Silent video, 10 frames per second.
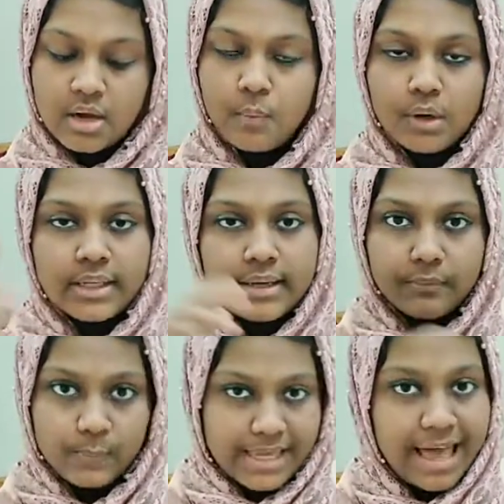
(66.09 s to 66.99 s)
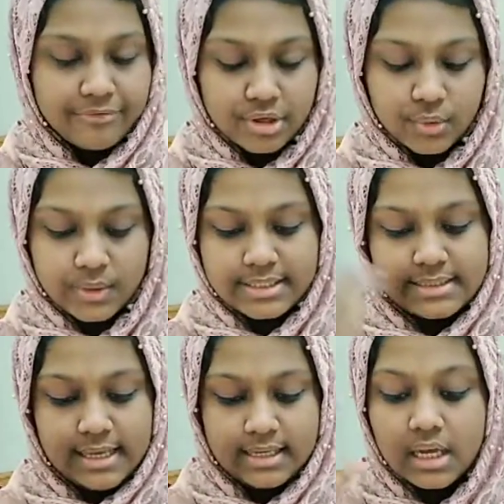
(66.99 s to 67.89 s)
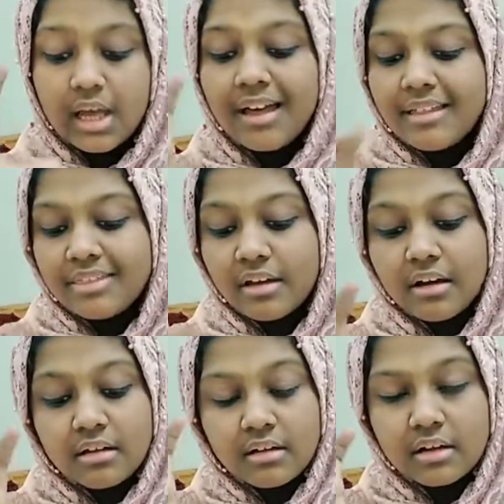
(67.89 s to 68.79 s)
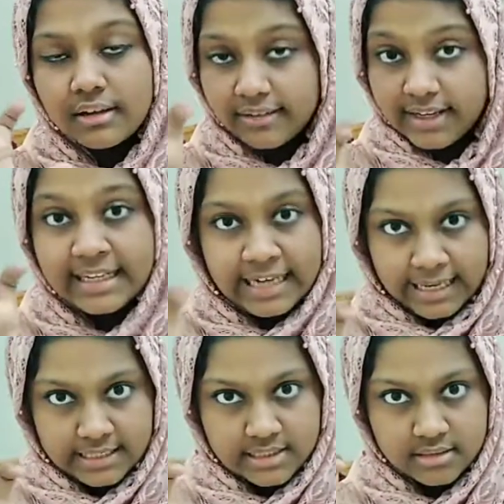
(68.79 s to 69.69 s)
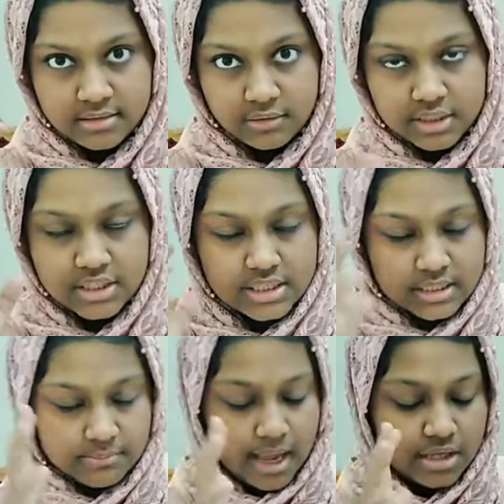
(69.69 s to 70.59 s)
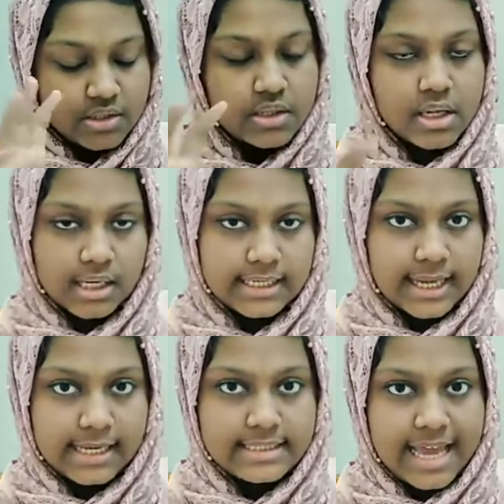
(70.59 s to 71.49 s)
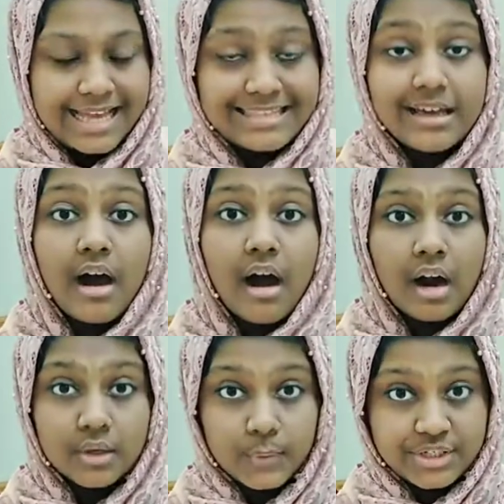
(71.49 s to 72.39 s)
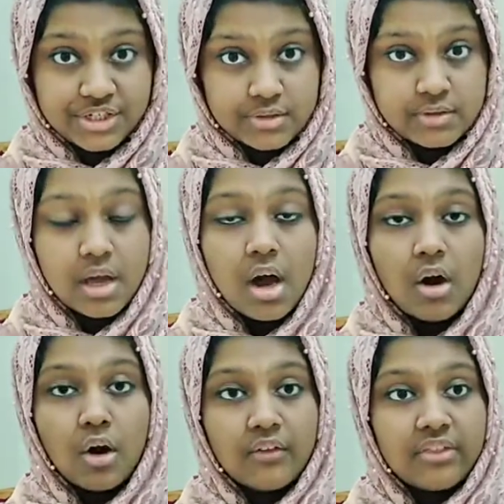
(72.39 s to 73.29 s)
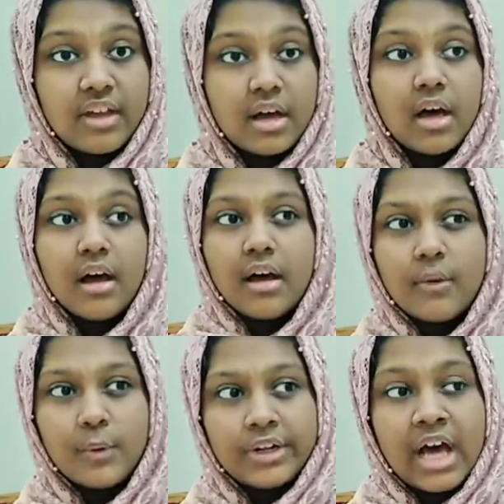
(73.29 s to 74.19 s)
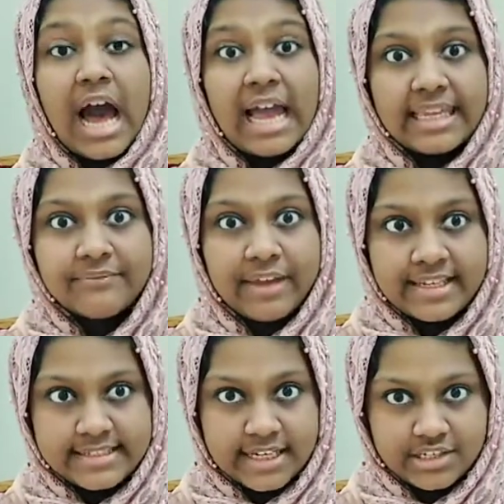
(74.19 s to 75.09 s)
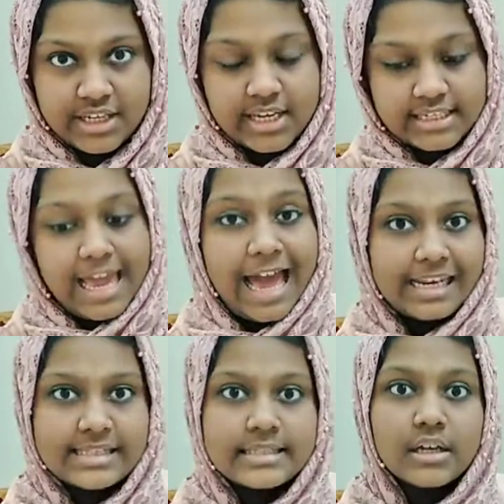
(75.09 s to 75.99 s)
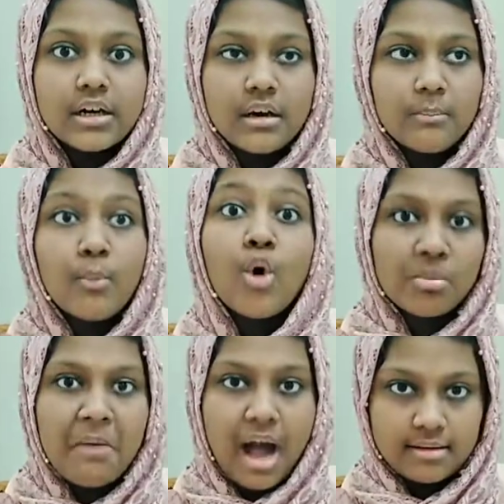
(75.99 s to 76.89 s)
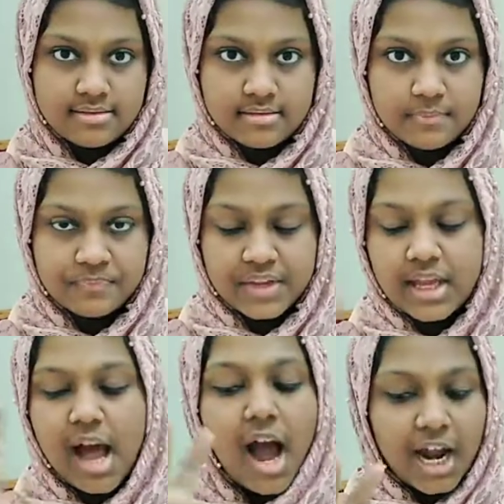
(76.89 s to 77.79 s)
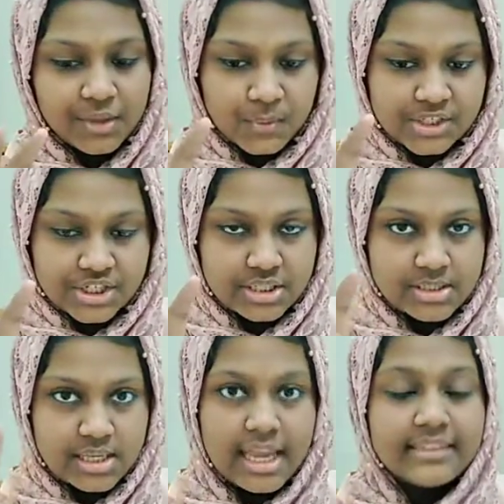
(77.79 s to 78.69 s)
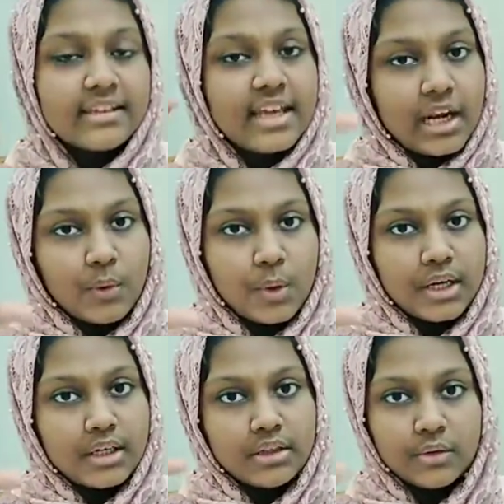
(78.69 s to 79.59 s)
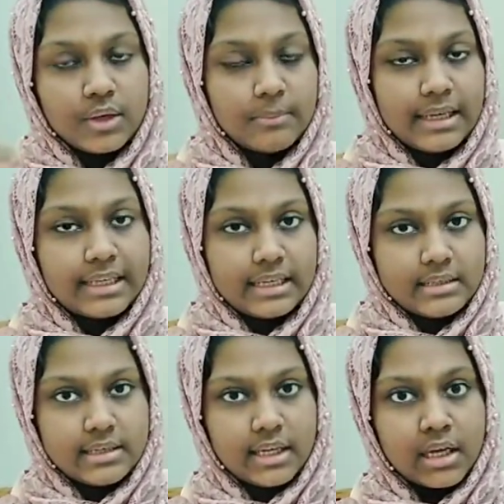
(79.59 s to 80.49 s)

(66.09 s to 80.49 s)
what we have to do is the green light. Okay, just imagine the green light as the hard questions or the high weightage, it carries more marks. Hard questions, and the yellow one you can make it as